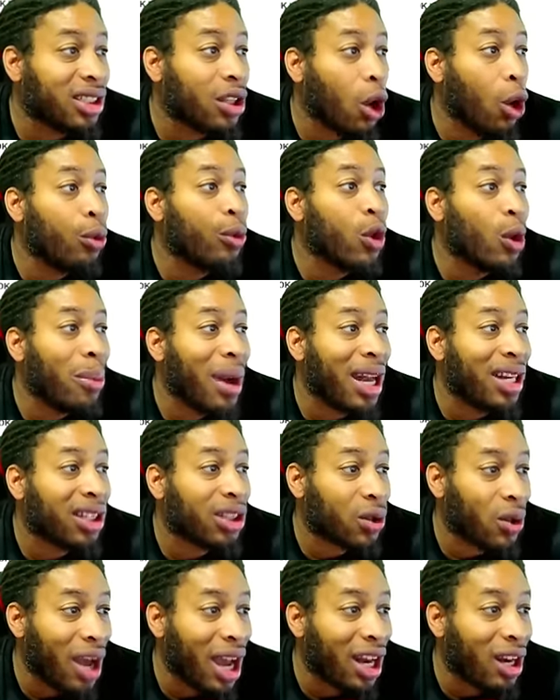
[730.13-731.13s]
Hope nobody's
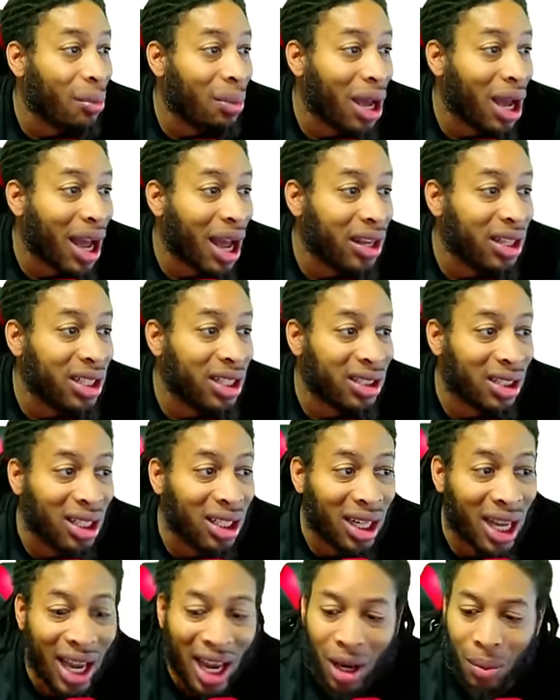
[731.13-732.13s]
crying about how easy the
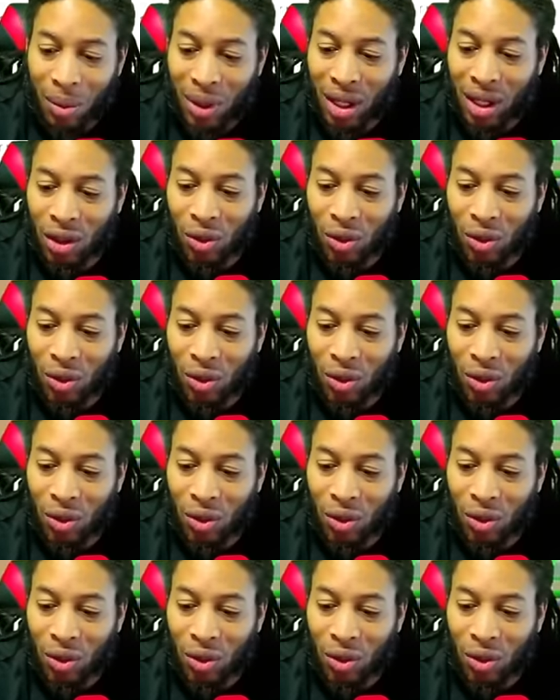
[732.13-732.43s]
game is